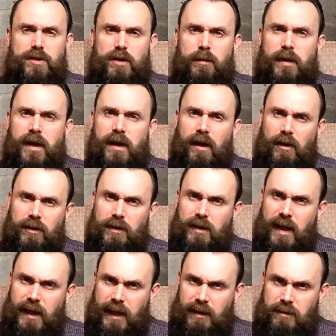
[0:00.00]
summer, I could
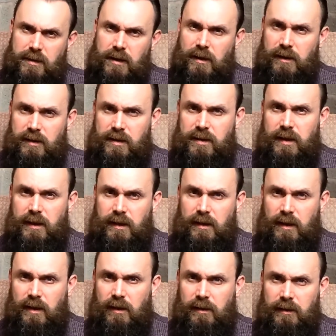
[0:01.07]
get outside and sit in
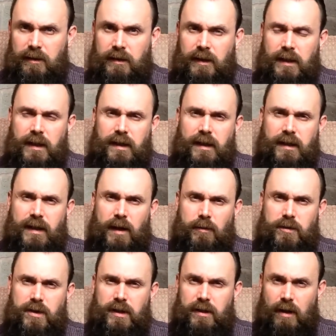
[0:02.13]
the garden, and that
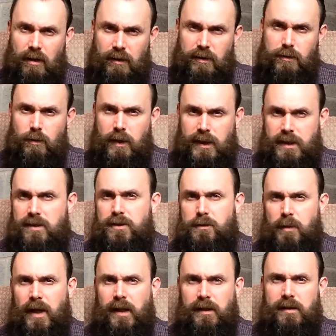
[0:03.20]
was a nice way to
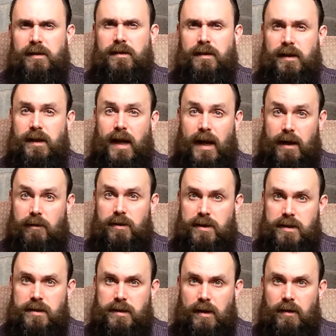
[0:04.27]
spend an hour
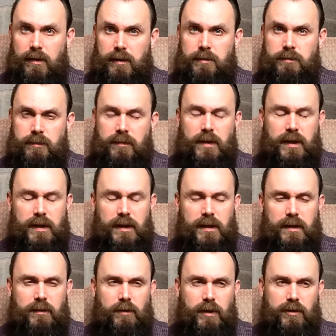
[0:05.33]
at a time,
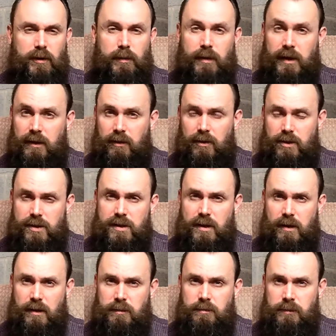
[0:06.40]
whether it be at
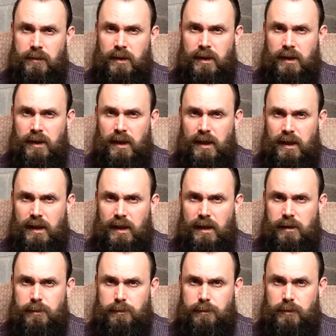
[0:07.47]
lunchtime,
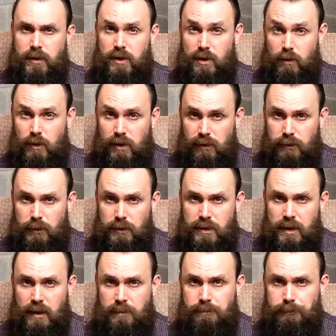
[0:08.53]
because I work full
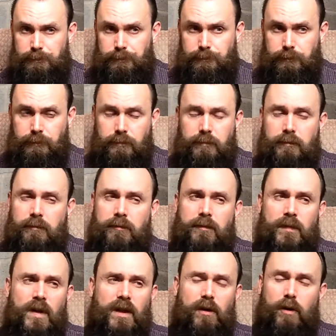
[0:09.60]
time,
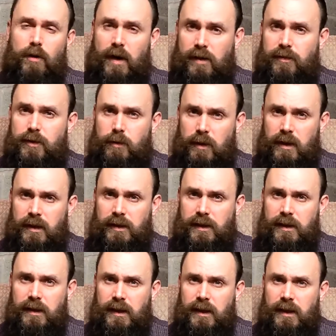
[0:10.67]
or after work.
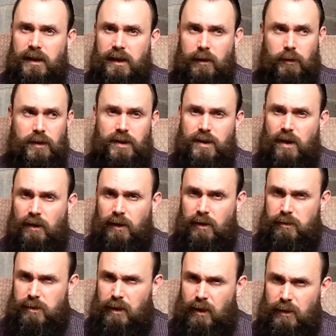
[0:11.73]
You've got
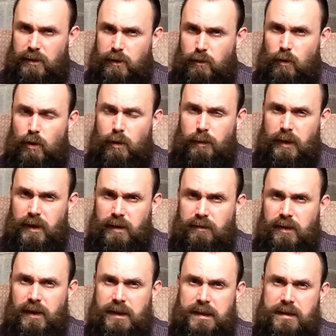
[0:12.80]
those lighter, warmer
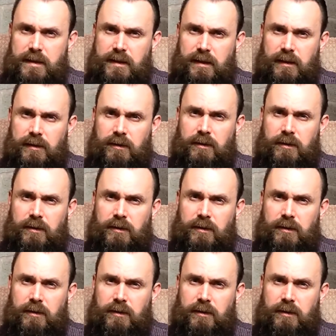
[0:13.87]
evenings, so